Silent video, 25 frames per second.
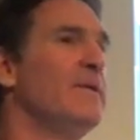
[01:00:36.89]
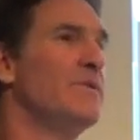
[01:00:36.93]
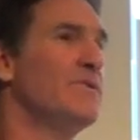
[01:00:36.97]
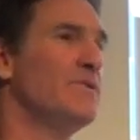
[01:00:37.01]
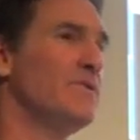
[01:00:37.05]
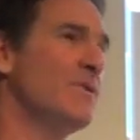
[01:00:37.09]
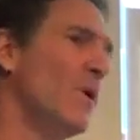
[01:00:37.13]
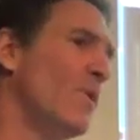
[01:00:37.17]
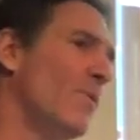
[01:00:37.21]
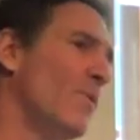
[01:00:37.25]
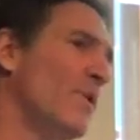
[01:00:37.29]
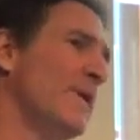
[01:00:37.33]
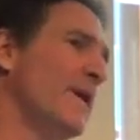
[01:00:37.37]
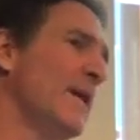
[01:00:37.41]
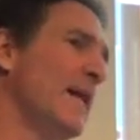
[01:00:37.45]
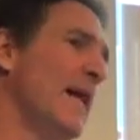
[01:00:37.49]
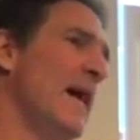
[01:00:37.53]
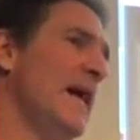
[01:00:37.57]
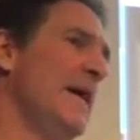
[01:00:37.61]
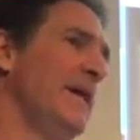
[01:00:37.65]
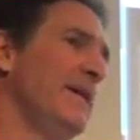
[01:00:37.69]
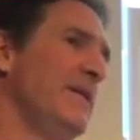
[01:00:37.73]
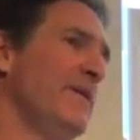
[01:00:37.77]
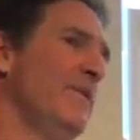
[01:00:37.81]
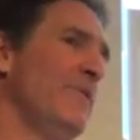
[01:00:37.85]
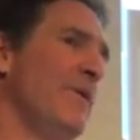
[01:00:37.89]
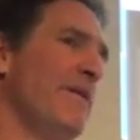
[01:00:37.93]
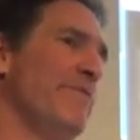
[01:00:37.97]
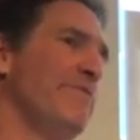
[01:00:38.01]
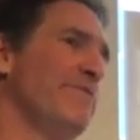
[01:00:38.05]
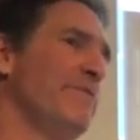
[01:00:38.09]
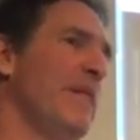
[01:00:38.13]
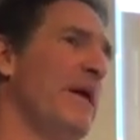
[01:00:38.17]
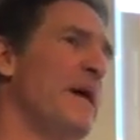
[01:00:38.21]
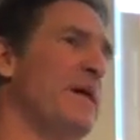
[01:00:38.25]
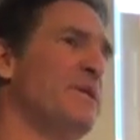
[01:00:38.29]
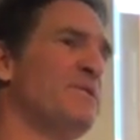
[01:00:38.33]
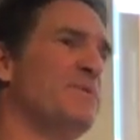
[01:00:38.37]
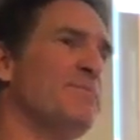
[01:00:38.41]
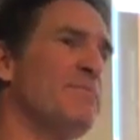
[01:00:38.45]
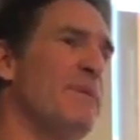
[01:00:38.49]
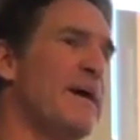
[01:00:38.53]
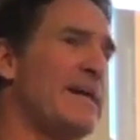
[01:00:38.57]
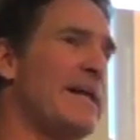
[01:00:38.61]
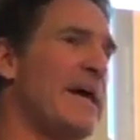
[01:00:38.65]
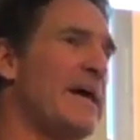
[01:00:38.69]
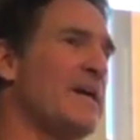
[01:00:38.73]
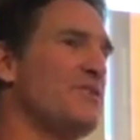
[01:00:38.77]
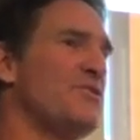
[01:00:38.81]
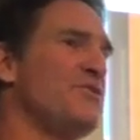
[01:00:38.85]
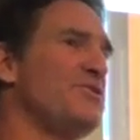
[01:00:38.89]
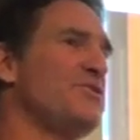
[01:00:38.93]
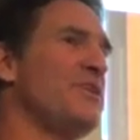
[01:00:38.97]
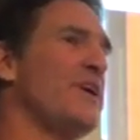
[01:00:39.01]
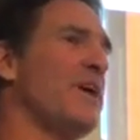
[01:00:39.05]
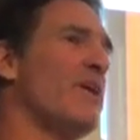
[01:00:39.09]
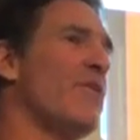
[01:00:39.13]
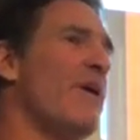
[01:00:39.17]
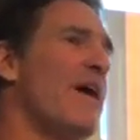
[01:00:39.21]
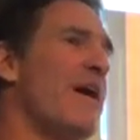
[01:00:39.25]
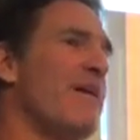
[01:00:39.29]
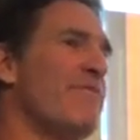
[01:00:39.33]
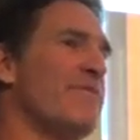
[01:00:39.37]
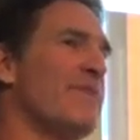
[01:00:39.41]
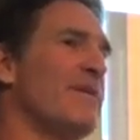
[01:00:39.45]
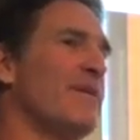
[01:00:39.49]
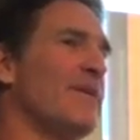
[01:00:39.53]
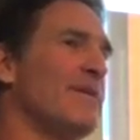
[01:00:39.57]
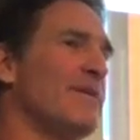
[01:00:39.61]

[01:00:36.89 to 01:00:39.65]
So what did I do? I flashed my National Geographic.